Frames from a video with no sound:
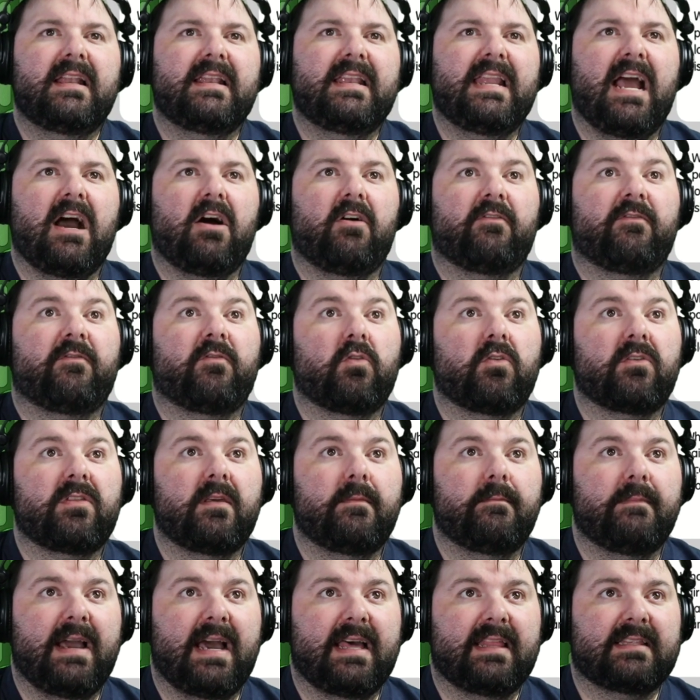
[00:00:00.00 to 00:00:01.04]
Now, for
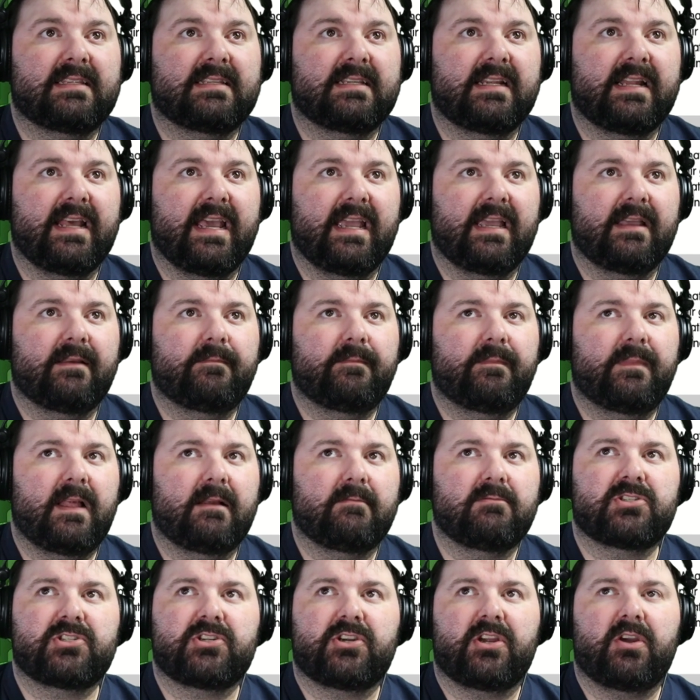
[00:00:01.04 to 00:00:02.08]
the math today,
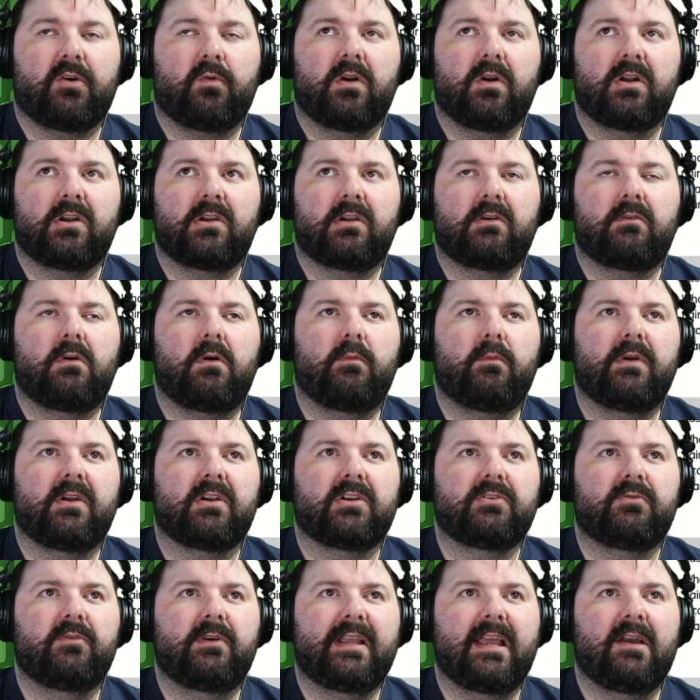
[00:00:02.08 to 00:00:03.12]
I'm sure you're wondering what
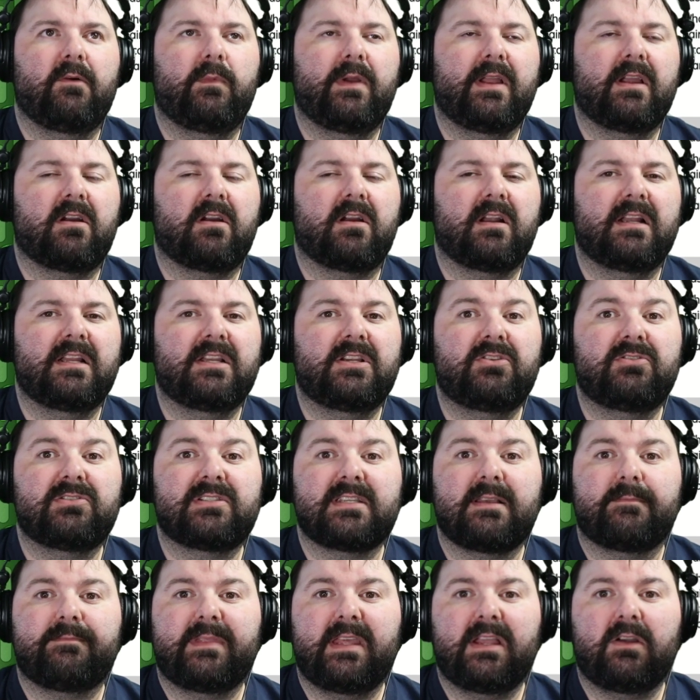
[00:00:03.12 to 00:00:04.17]
we're doing, and we are going to do
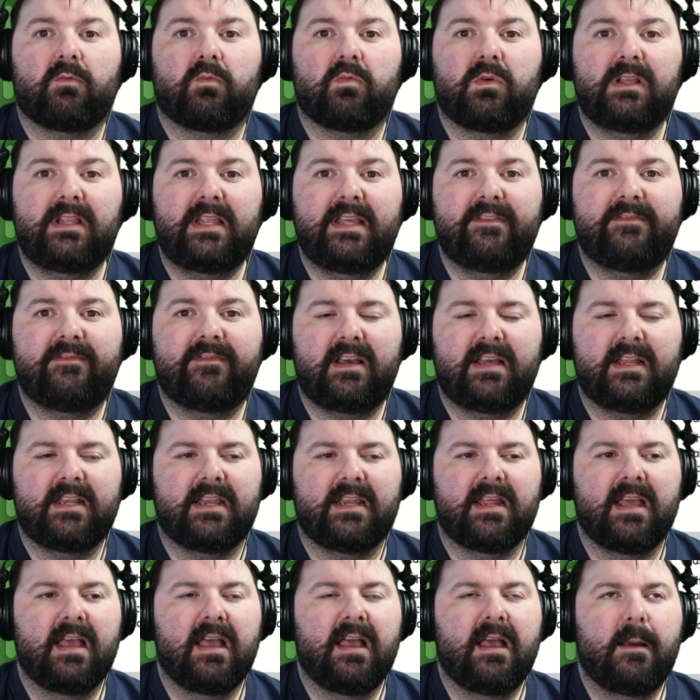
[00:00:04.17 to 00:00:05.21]
something really
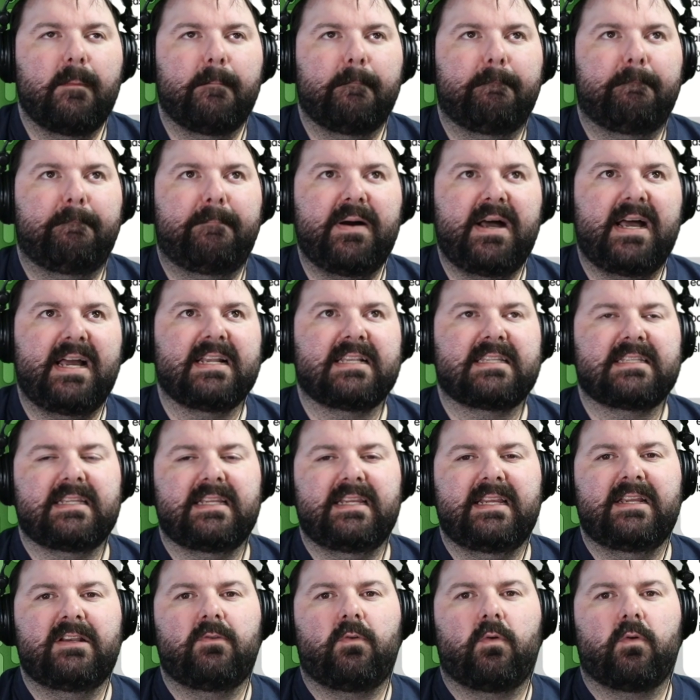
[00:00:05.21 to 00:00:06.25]
fun. But
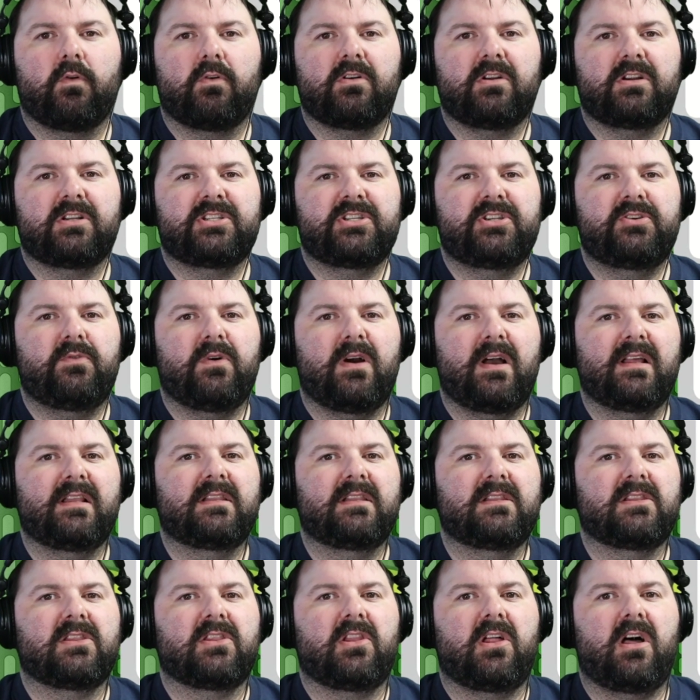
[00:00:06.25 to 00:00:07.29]
in order to
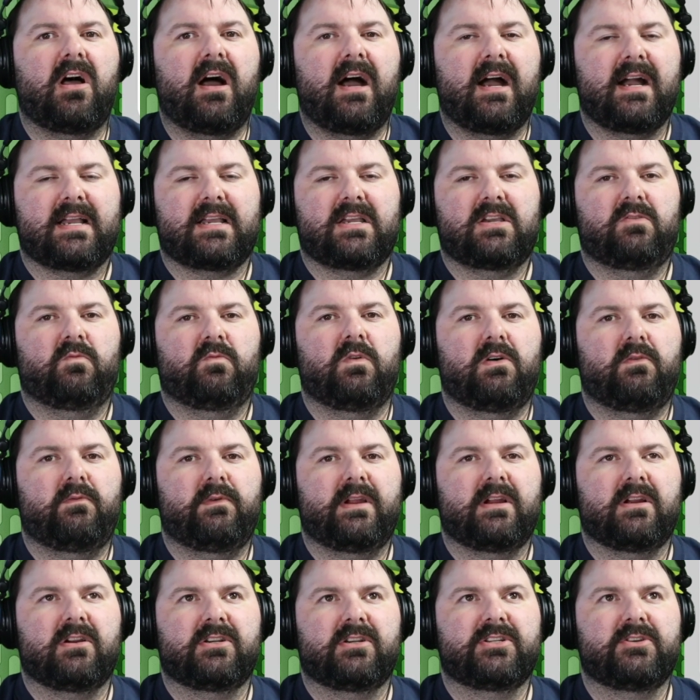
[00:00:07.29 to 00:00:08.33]
unlock what
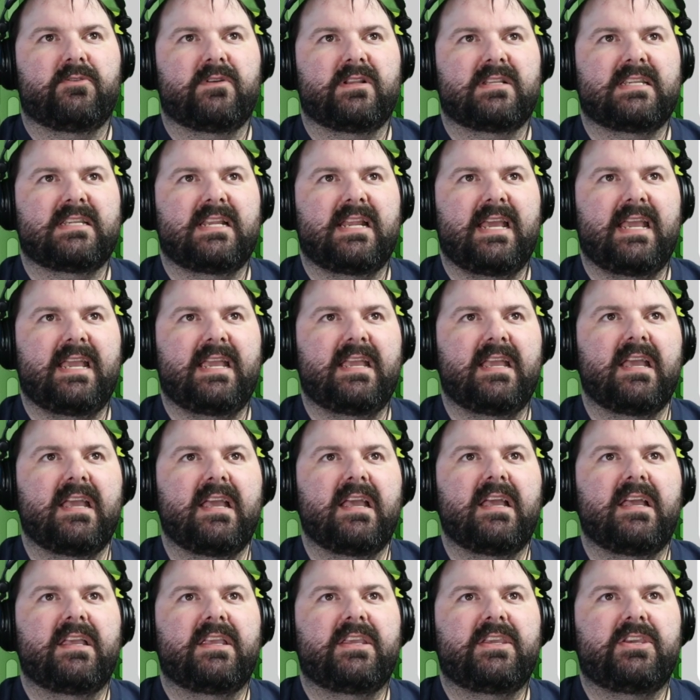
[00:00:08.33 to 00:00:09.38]
we are doing today,
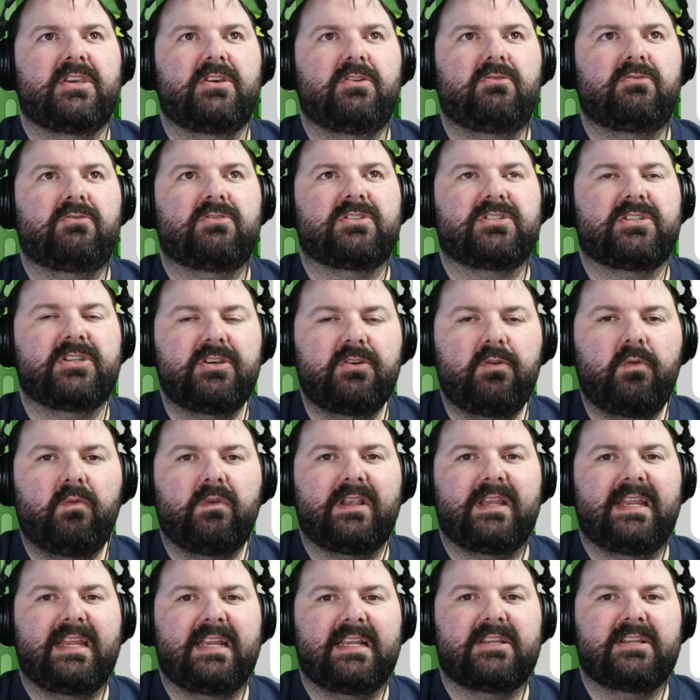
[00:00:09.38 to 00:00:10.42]
you do
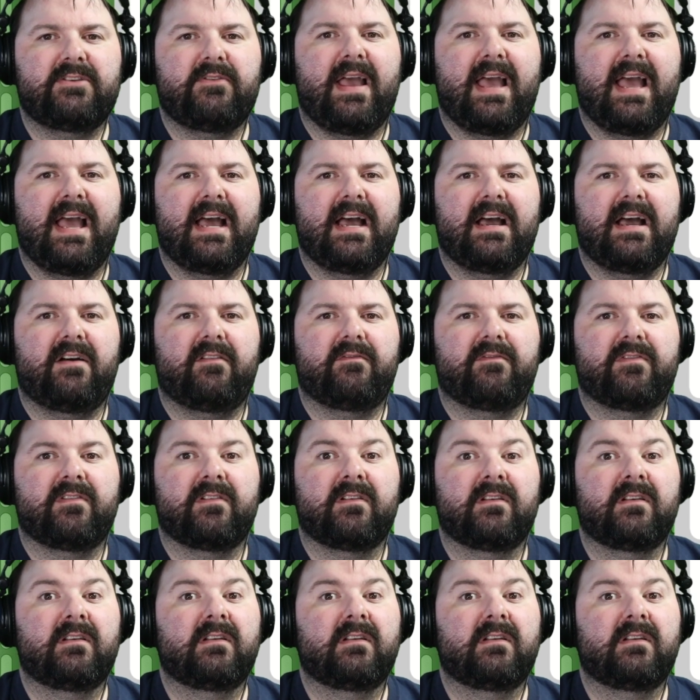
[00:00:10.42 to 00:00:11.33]
need to have